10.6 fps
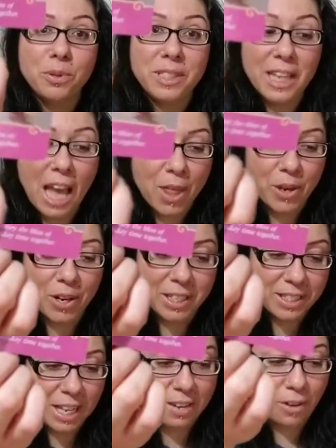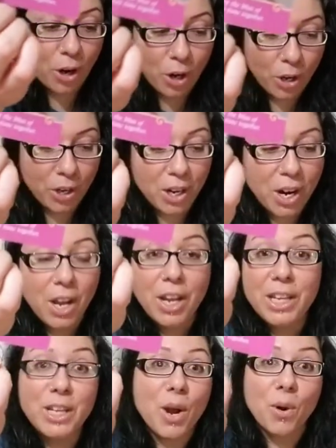together instead of her,
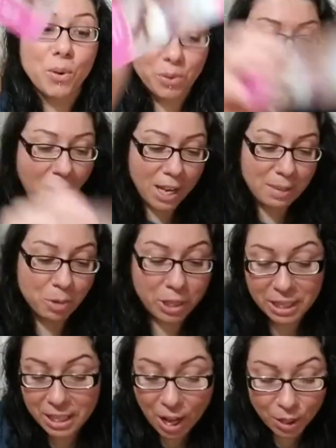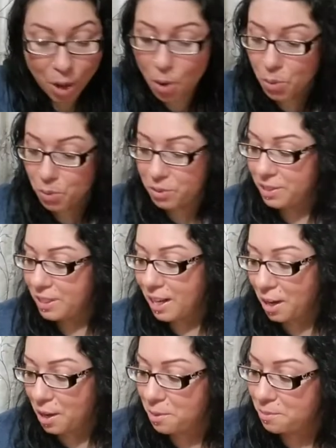you know, honeymooning alone
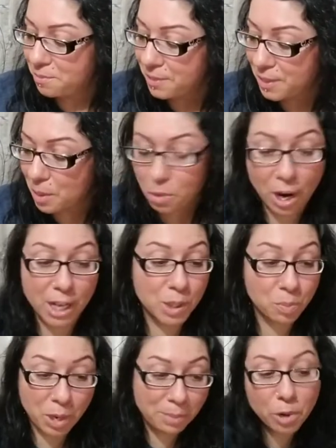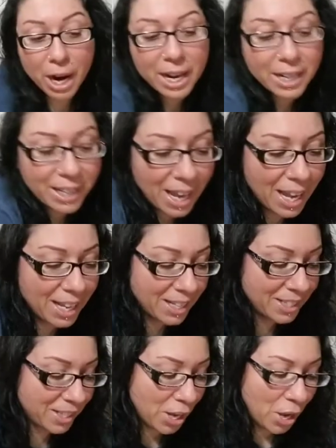somewhere on spring break
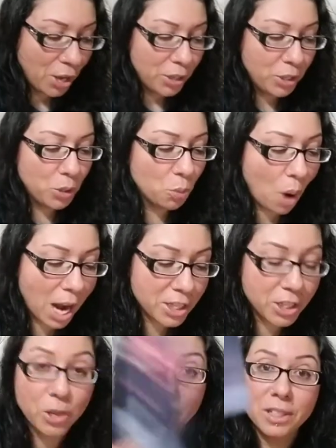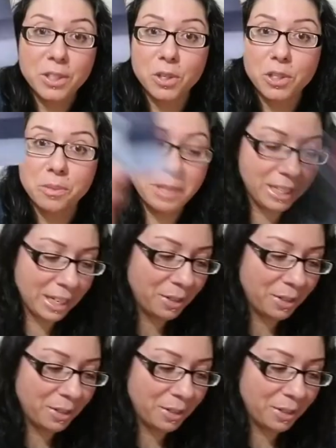and you watching her on social media,